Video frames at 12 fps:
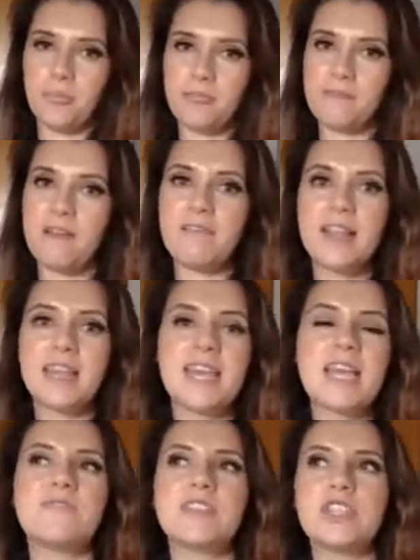There really
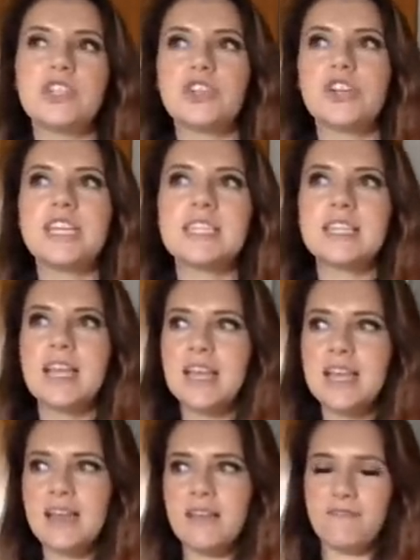is. There's a choice
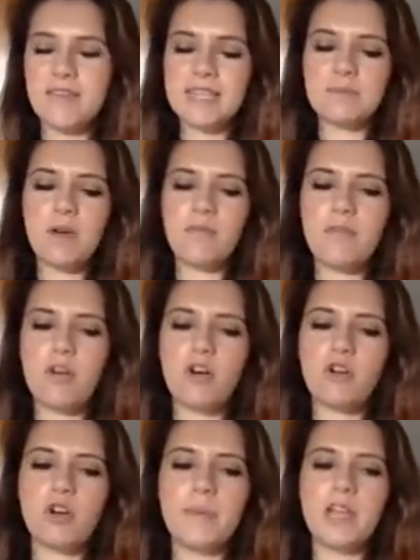this month
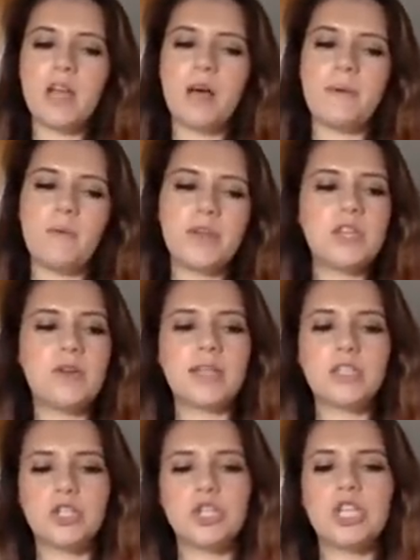or coming up where you
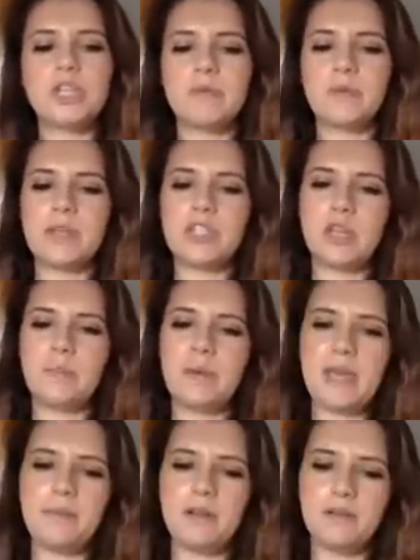get to choose between two
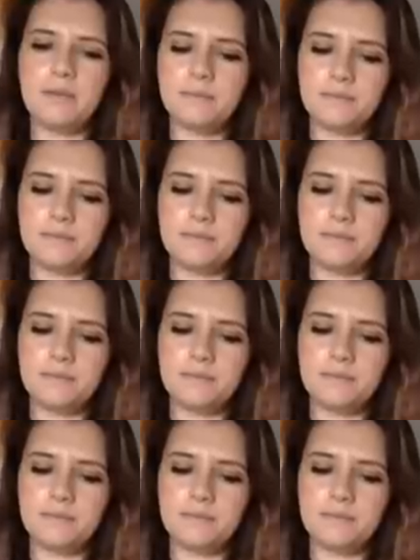people.